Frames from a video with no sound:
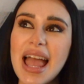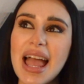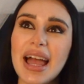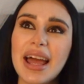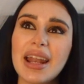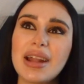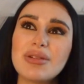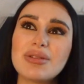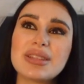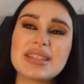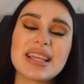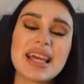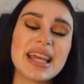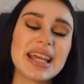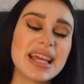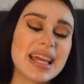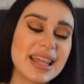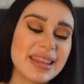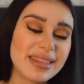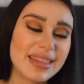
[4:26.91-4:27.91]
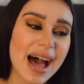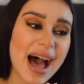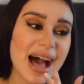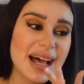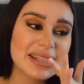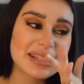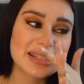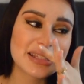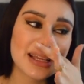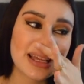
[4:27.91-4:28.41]
and I was like,
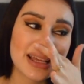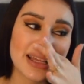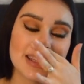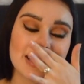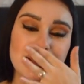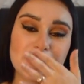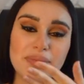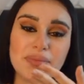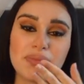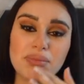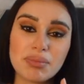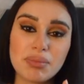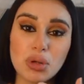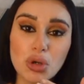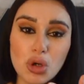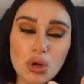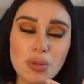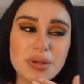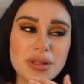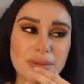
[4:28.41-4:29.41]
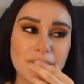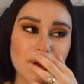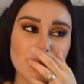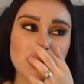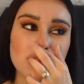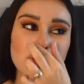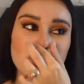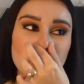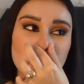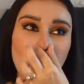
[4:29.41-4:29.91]
that's his poop
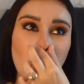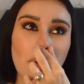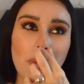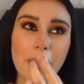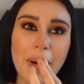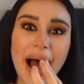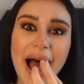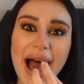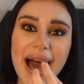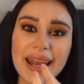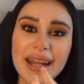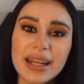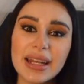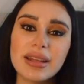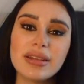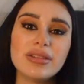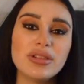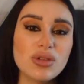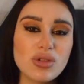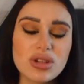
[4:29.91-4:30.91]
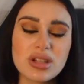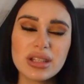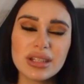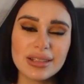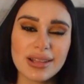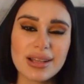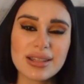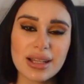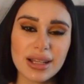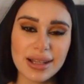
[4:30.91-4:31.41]
smells so bad, and it usually
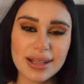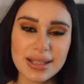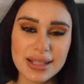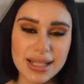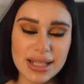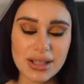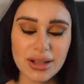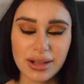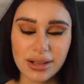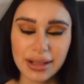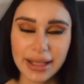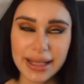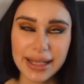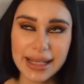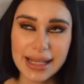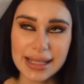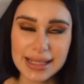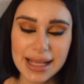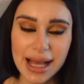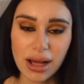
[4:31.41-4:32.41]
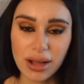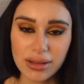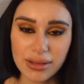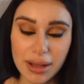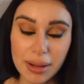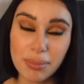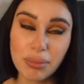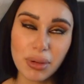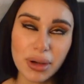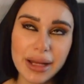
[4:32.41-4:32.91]
doesn't because he has
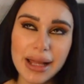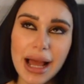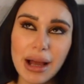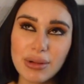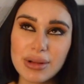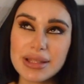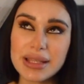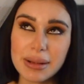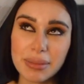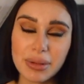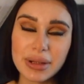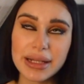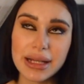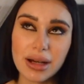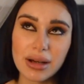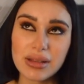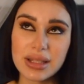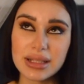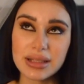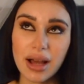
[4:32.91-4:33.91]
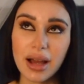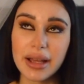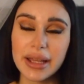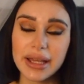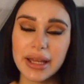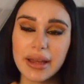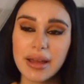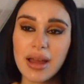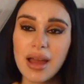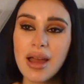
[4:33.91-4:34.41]
a pretty, I would say, pretty healthy
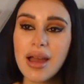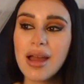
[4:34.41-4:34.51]
diet.